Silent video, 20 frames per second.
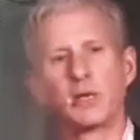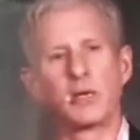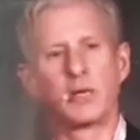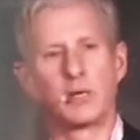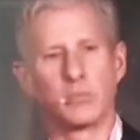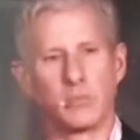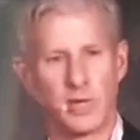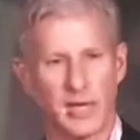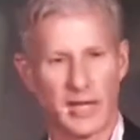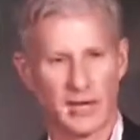
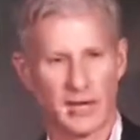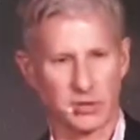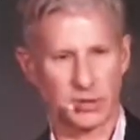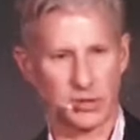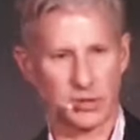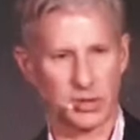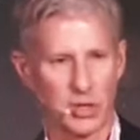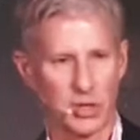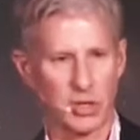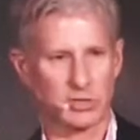Focus. the
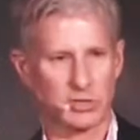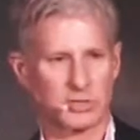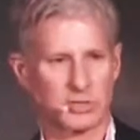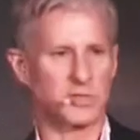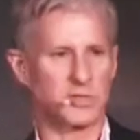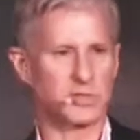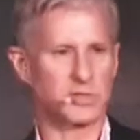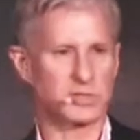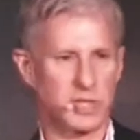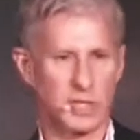charge for
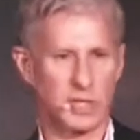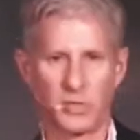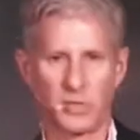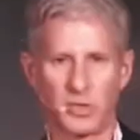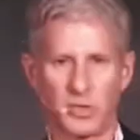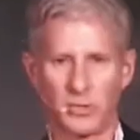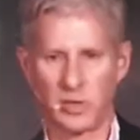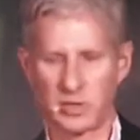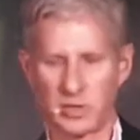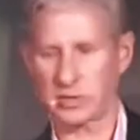the settlement
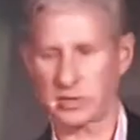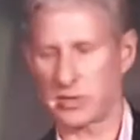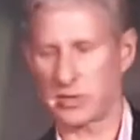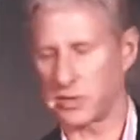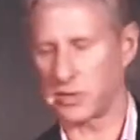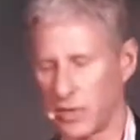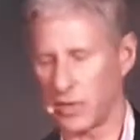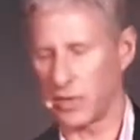risk and, and